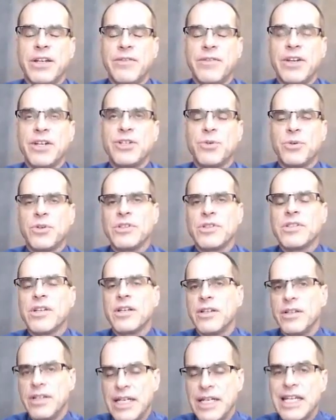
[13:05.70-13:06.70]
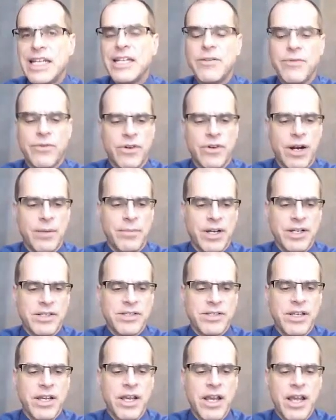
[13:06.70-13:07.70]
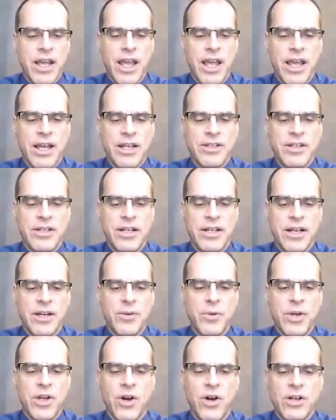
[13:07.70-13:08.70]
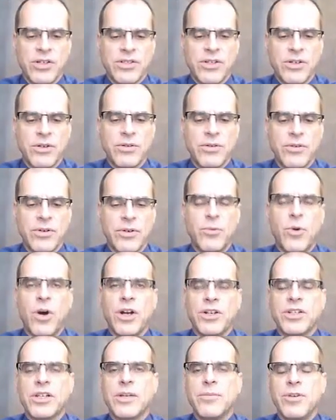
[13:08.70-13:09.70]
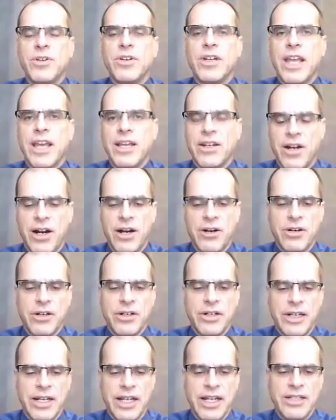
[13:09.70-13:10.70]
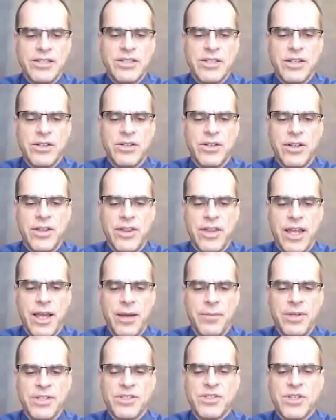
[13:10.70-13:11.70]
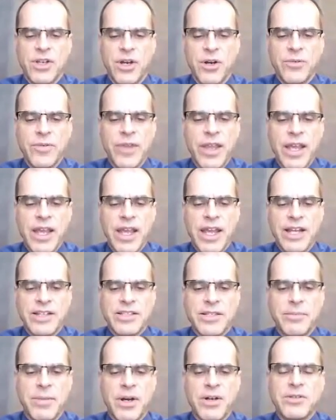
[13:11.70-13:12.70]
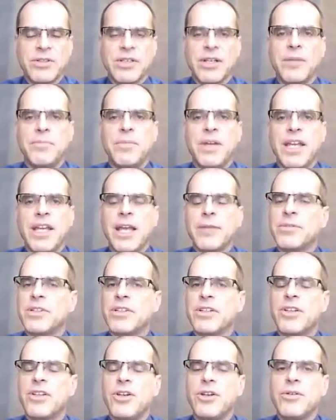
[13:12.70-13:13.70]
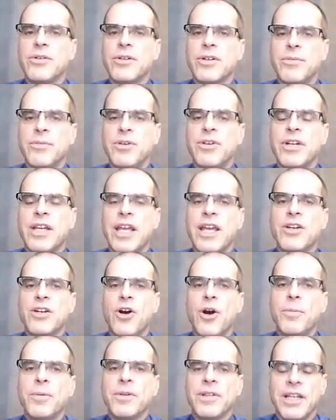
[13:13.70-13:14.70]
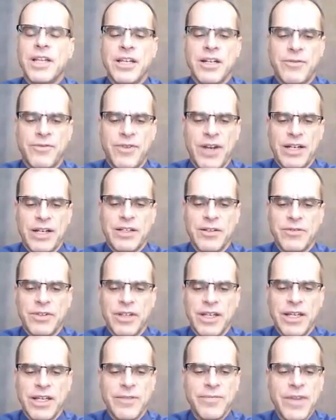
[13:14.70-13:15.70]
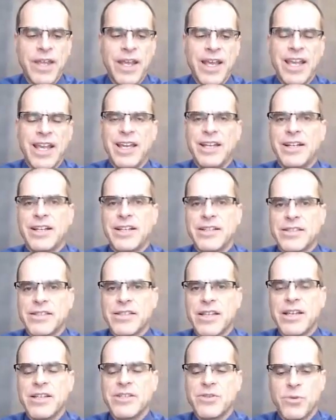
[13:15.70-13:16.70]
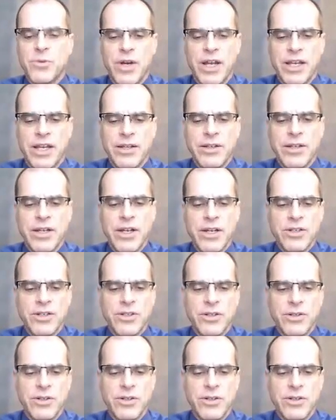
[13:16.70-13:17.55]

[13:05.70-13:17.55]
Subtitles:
individuals need from us. And we also want to communicate our needs to them. And so it's about being able to communicate openly and effectively in a concise way